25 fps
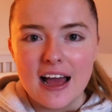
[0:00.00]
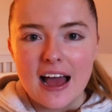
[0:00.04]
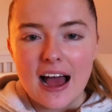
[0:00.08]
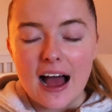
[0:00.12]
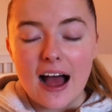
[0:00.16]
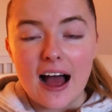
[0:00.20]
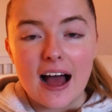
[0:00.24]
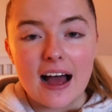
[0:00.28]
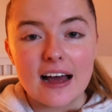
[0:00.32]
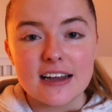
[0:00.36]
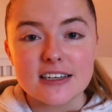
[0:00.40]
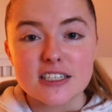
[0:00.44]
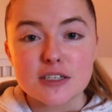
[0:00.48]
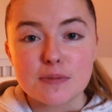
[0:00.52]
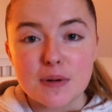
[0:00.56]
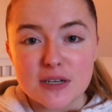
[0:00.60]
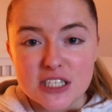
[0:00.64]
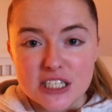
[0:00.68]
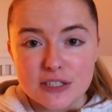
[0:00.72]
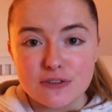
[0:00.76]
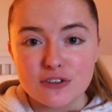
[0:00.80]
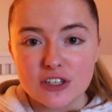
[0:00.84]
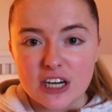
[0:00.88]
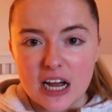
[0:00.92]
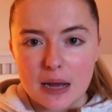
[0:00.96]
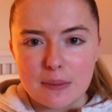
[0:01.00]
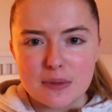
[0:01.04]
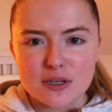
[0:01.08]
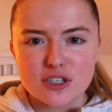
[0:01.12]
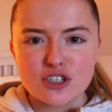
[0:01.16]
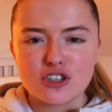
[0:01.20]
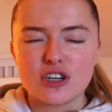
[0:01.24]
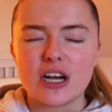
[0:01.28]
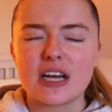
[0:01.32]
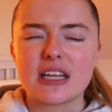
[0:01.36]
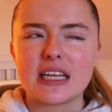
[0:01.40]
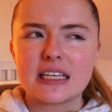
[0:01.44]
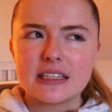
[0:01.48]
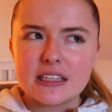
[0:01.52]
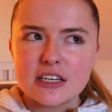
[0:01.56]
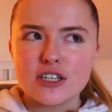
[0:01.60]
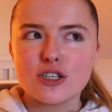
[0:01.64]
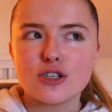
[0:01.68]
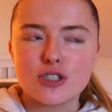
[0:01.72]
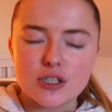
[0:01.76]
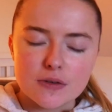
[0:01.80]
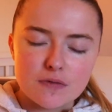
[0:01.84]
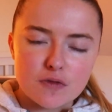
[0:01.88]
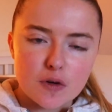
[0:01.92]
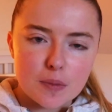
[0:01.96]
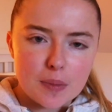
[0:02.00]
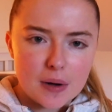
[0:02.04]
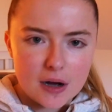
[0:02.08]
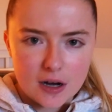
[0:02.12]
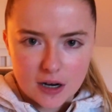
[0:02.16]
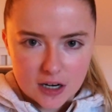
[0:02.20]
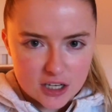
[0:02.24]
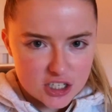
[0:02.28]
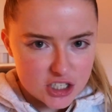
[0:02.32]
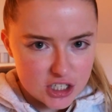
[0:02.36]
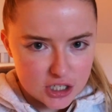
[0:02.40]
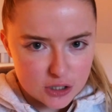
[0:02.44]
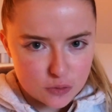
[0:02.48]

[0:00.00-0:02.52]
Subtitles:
and especially for chemistry, I think they do some for biology